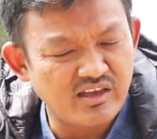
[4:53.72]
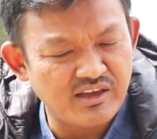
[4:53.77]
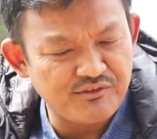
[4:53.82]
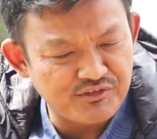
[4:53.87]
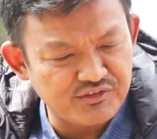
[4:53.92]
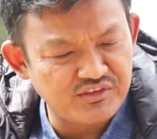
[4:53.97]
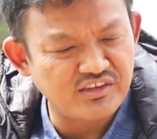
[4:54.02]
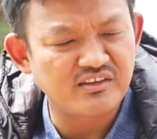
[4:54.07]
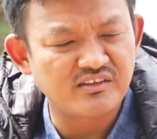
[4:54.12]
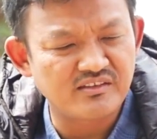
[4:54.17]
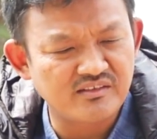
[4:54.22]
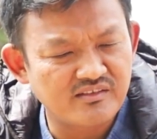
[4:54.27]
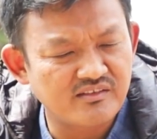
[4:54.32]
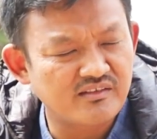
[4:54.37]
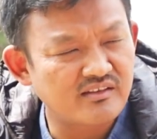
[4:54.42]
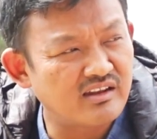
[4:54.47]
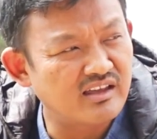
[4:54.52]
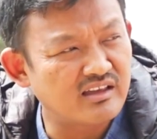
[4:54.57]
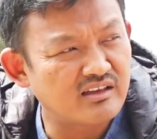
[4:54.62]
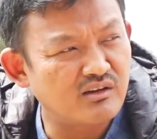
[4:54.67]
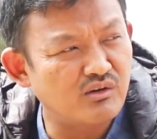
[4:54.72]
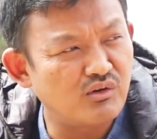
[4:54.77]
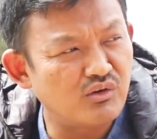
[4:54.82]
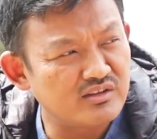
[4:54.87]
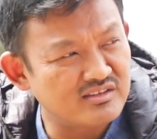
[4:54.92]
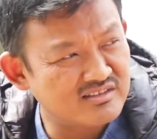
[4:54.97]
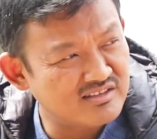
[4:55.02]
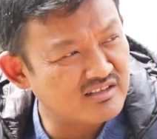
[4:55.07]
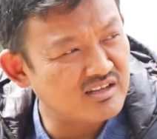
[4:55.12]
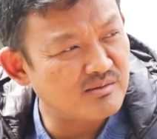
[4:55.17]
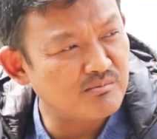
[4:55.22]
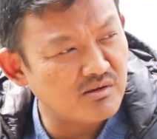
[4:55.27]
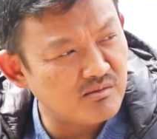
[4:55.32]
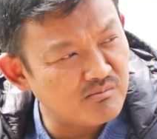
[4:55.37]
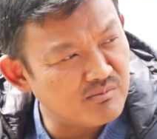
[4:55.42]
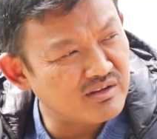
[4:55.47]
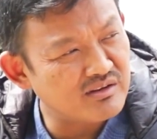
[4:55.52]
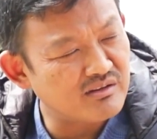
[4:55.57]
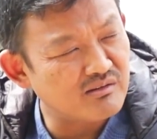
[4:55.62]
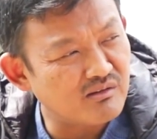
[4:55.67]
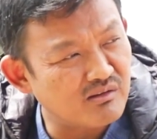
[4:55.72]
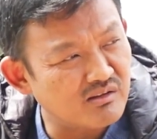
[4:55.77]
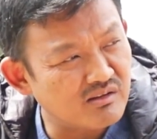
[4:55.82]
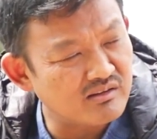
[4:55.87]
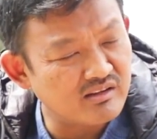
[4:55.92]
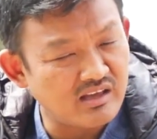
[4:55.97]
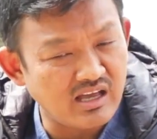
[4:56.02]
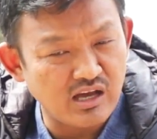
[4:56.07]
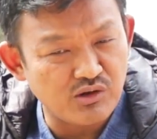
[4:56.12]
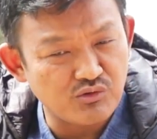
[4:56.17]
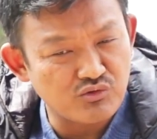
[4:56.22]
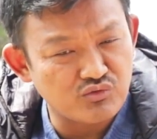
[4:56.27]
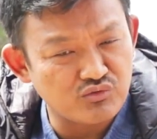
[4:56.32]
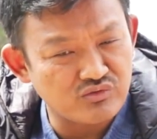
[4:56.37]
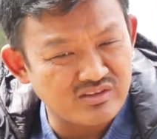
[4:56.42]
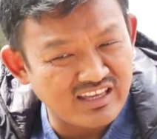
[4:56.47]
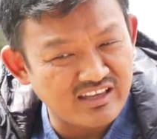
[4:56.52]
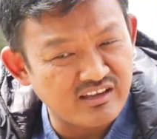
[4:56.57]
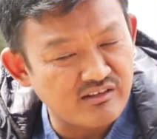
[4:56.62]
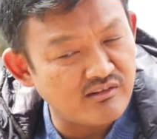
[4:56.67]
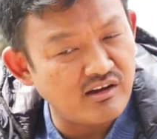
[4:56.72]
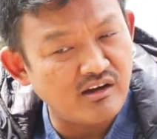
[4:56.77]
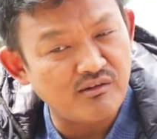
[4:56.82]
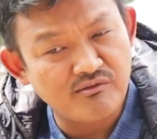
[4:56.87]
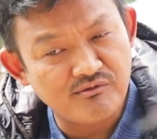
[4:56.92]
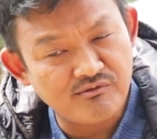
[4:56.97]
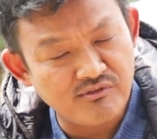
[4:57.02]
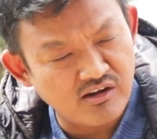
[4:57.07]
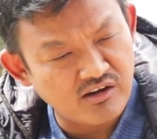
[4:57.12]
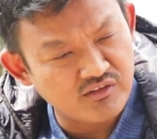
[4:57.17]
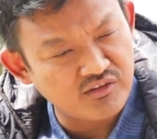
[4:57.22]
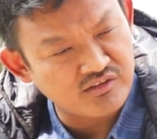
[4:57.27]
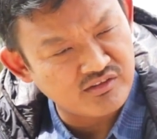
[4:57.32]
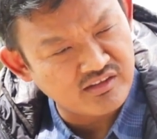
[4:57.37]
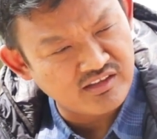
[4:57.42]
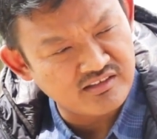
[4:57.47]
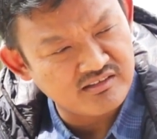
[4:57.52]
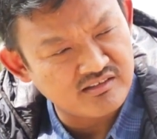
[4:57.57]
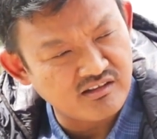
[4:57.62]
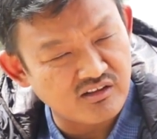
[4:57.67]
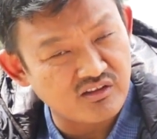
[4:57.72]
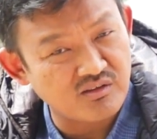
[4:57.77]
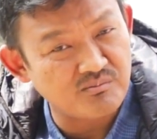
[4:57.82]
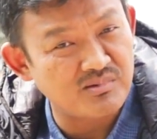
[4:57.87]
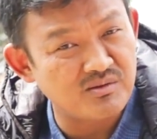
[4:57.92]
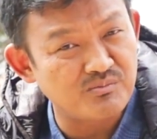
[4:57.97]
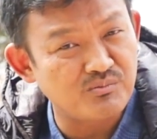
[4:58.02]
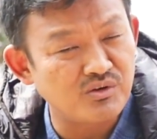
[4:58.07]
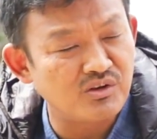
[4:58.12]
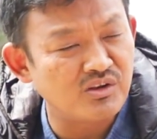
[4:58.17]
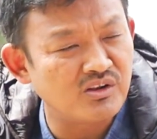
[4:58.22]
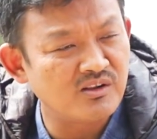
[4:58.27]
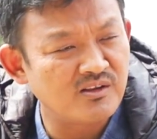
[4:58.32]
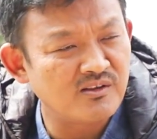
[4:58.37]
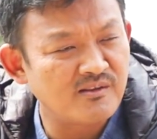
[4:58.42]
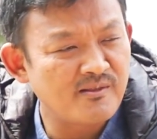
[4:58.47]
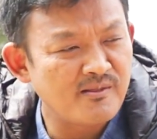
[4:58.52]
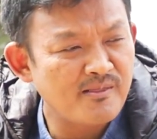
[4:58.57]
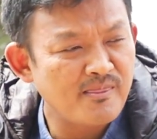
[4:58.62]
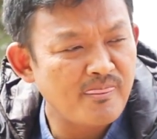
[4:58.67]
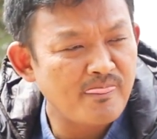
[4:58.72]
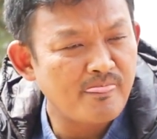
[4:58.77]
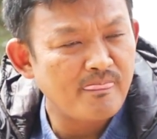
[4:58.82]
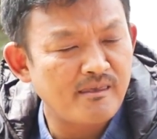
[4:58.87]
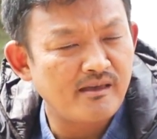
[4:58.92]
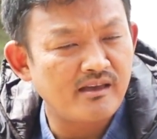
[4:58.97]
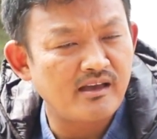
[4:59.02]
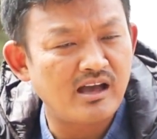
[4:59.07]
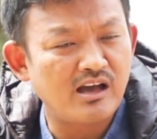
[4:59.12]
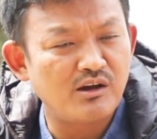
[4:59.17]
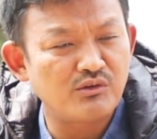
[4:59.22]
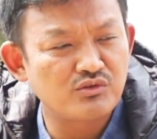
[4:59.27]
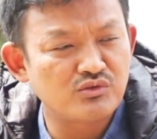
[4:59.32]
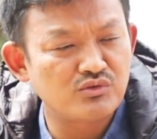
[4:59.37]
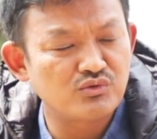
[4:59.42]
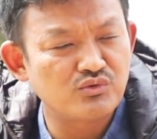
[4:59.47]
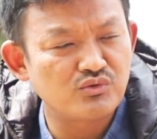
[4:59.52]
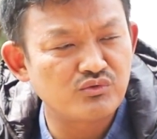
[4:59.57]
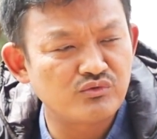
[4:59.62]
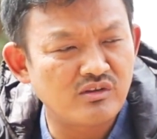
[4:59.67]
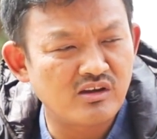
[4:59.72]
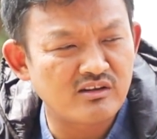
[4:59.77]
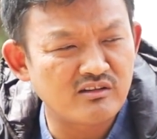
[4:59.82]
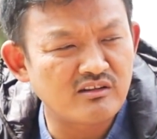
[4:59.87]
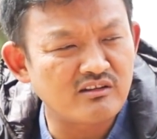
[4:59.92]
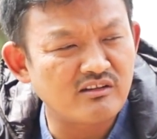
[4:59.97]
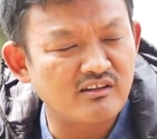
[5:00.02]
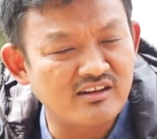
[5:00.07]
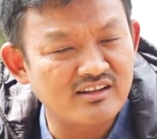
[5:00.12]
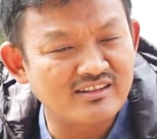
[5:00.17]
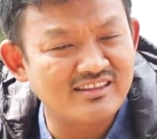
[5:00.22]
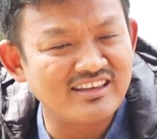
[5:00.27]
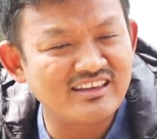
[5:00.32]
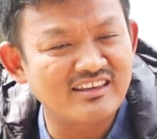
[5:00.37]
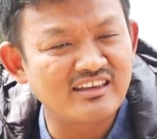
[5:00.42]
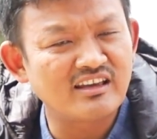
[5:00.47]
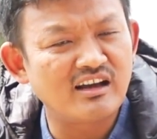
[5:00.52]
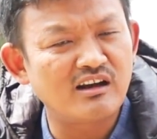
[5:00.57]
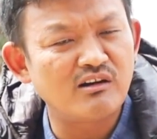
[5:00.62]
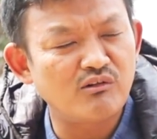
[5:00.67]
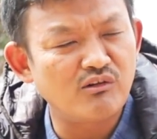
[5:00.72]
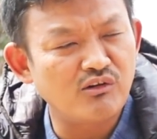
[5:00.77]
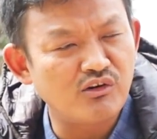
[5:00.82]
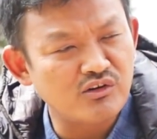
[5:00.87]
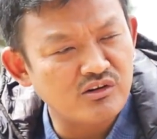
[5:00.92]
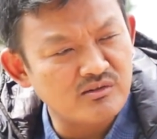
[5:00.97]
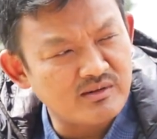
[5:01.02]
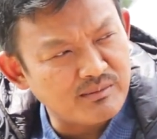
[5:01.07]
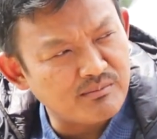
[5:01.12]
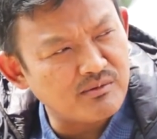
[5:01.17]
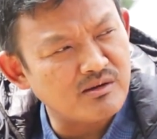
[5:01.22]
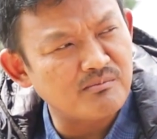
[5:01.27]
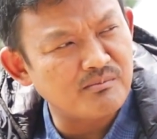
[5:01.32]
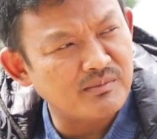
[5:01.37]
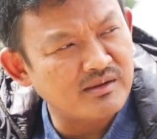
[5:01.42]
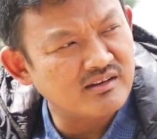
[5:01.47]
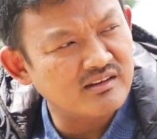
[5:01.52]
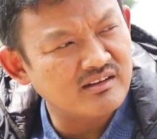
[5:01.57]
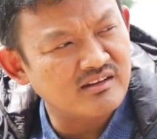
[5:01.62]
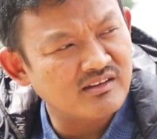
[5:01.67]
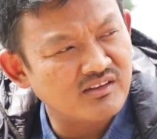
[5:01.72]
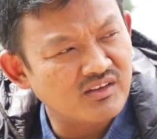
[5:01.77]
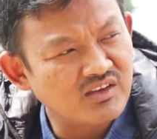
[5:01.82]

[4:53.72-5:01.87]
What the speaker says: everything, like the holistic development, and also how to think of other people, how to not only thinking our own development,